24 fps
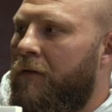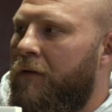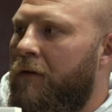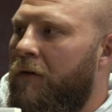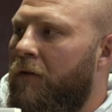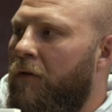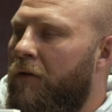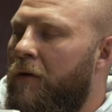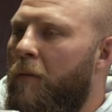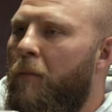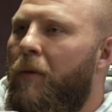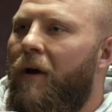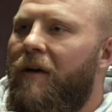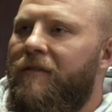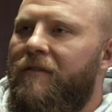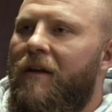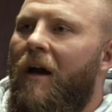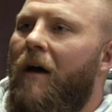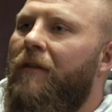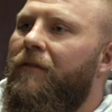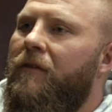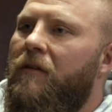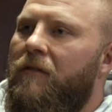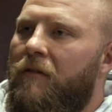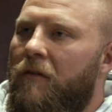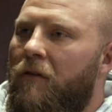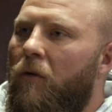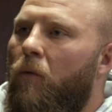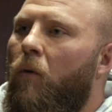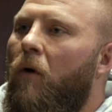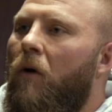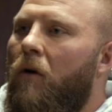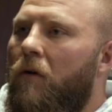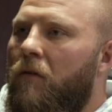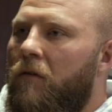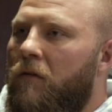you know, the best athletes in the
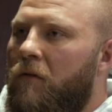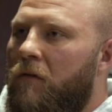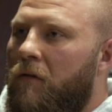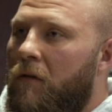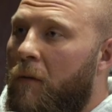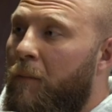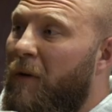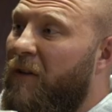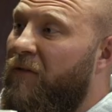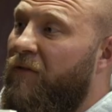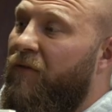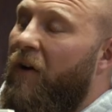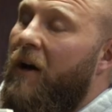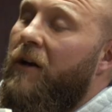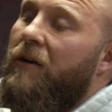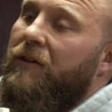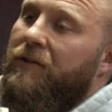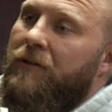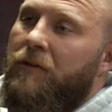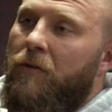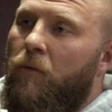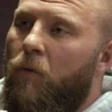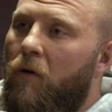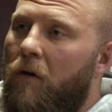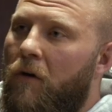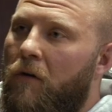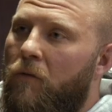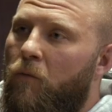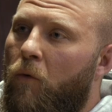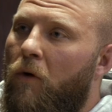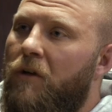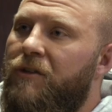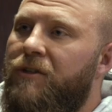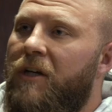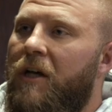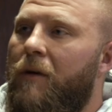world, the best fighters in the world,
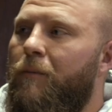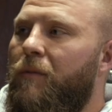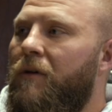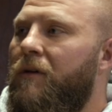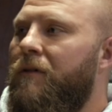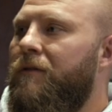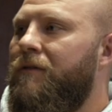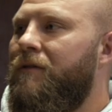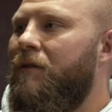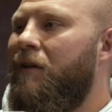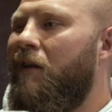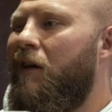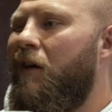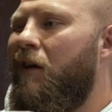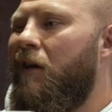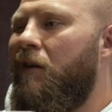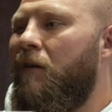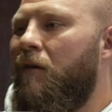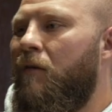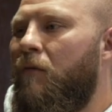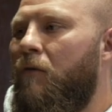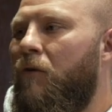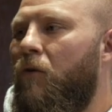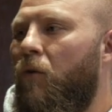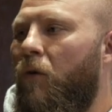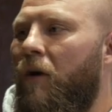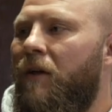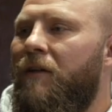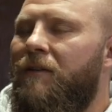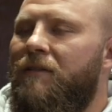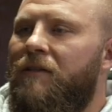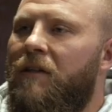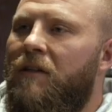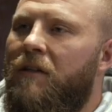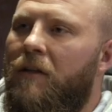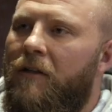world champions, and the
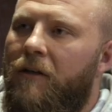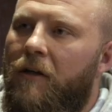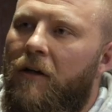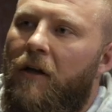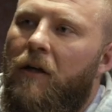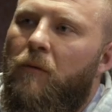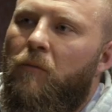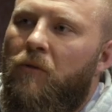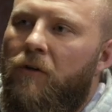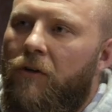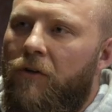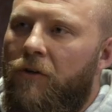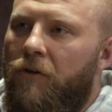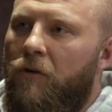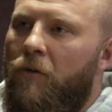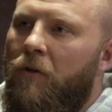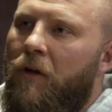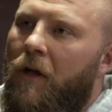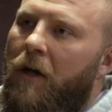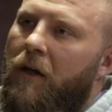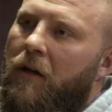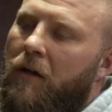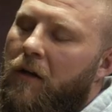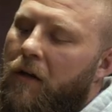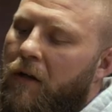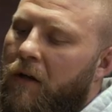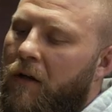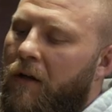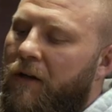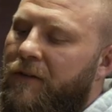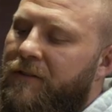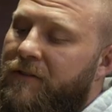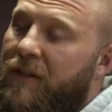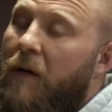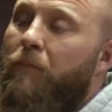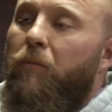greatest thing that they're able to do, and I and
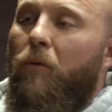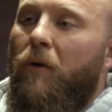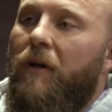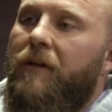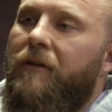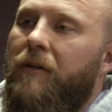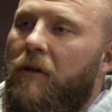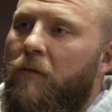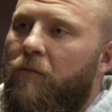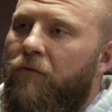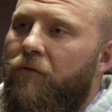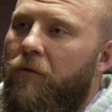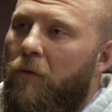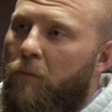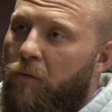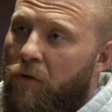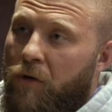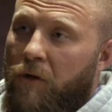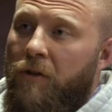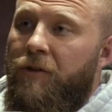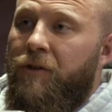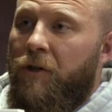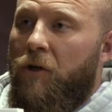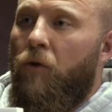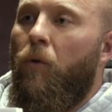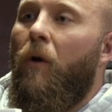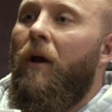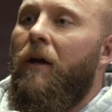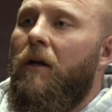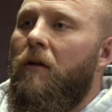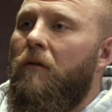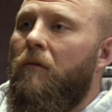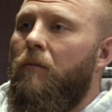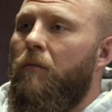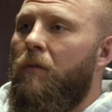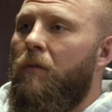I separate them from good to great